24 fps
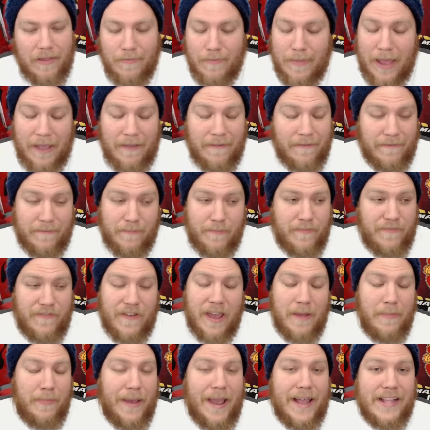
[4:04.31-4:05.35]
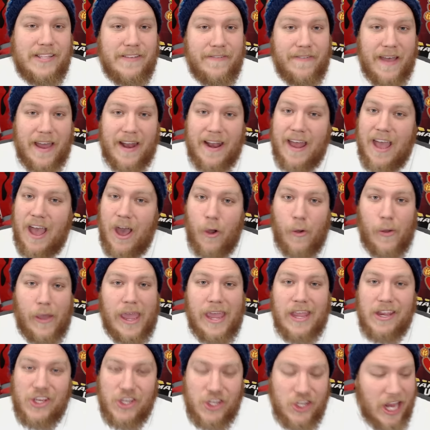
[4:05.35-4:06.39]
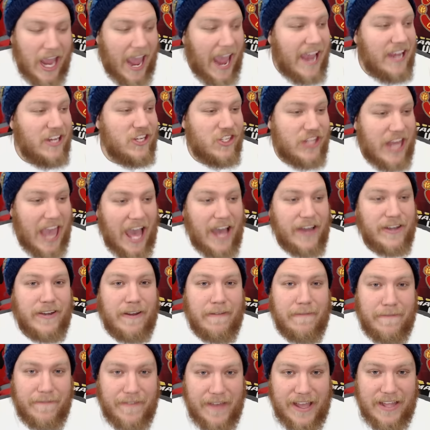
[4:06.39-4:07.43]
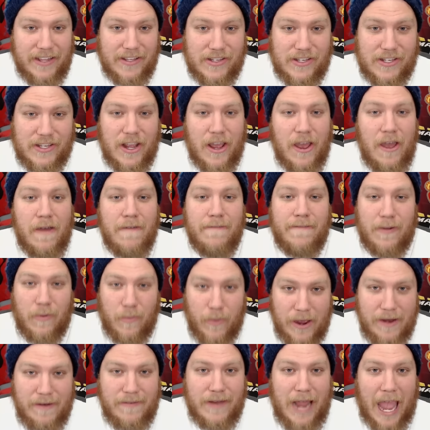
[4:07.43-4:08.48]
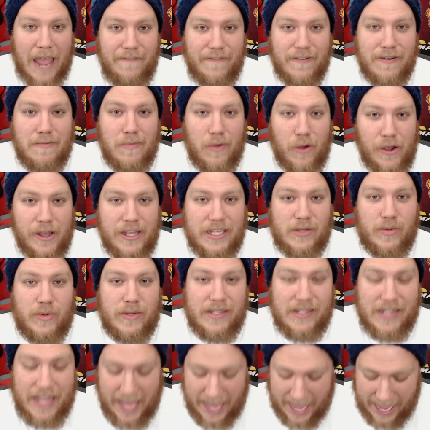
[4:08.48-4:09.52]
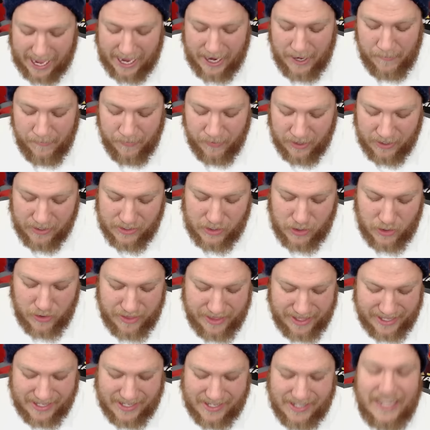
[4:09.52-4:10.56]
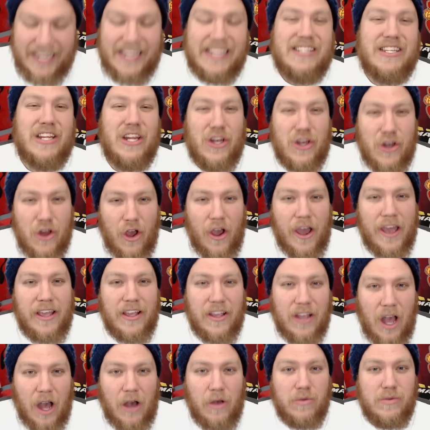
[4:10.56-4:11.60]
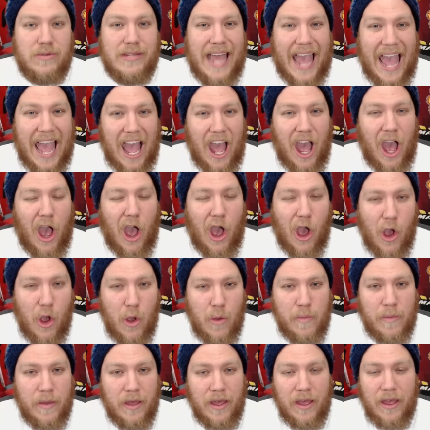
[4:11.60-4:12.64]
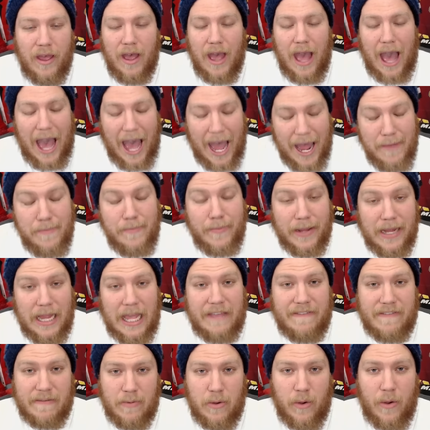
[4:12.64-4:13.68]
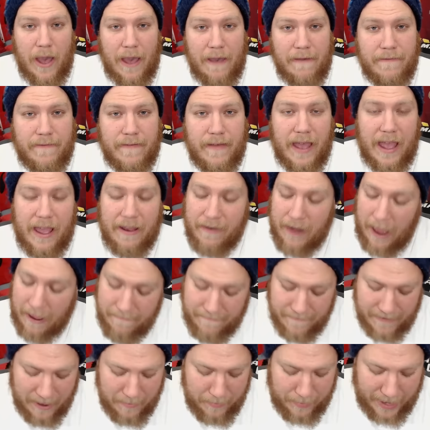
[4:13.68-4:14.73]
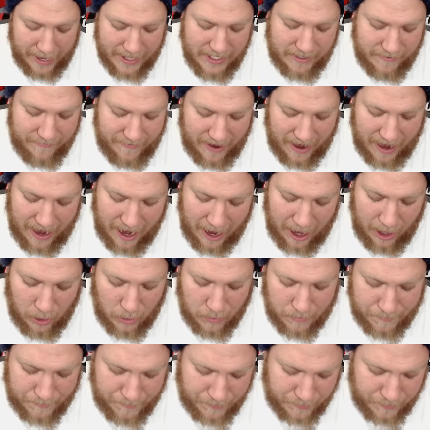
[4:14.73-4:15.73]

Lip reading: Mate, fair play to Van Gaal. He changed our defense from when David Moyes was there to this season. 9 goals at home. Unbelievable effort. And fair play to Van Gaal.